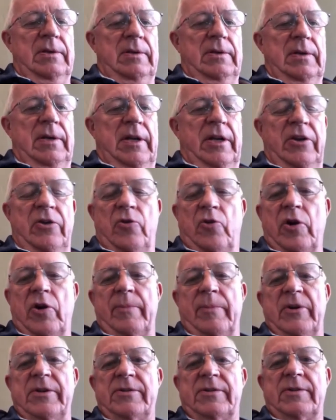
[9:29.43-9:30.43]

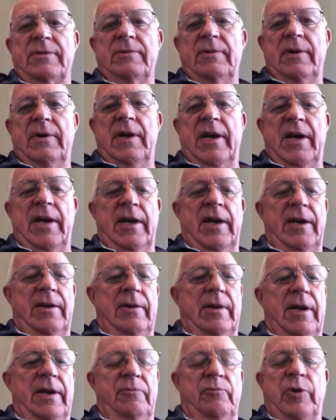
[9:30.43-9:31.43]
enormous,
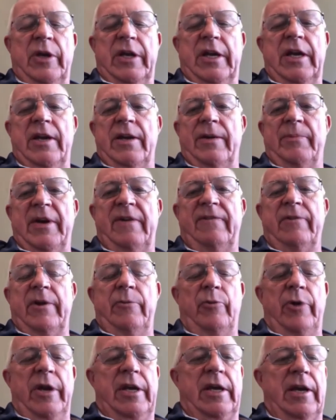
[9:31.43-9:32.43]
and, and we get them every
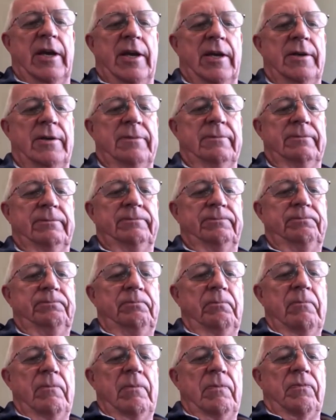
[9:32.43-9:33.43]
weekend.
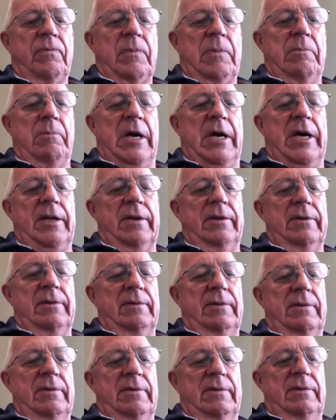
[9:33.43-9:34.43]
But
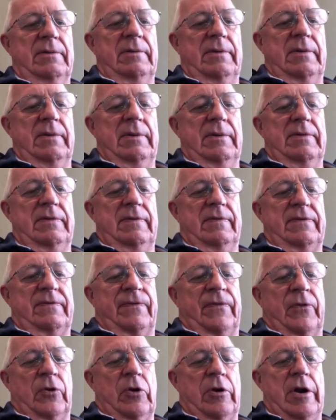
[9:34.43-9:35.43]

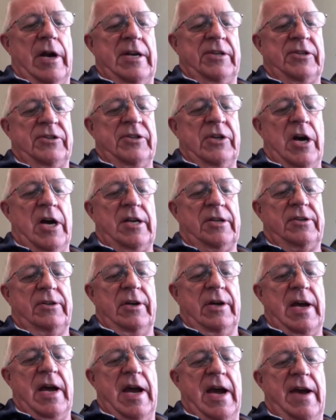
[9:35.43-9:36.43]
for us not
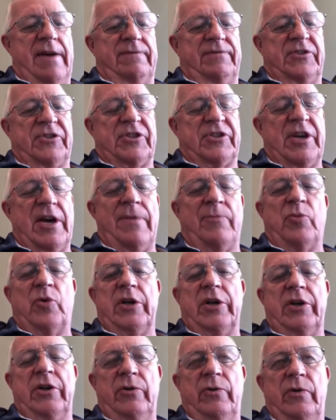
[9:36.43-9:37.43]
to have
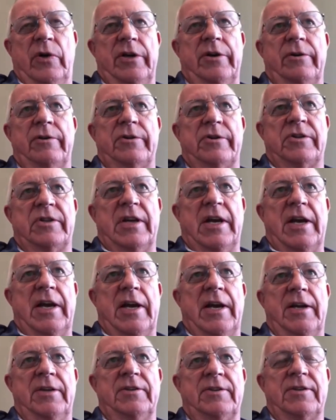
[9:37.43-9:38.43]
someone who
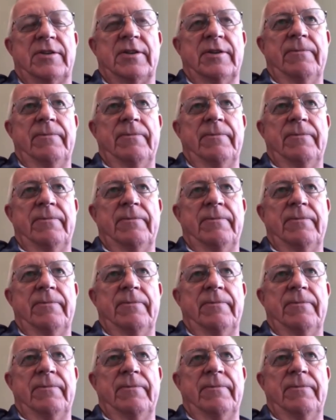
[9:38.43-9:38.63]
understands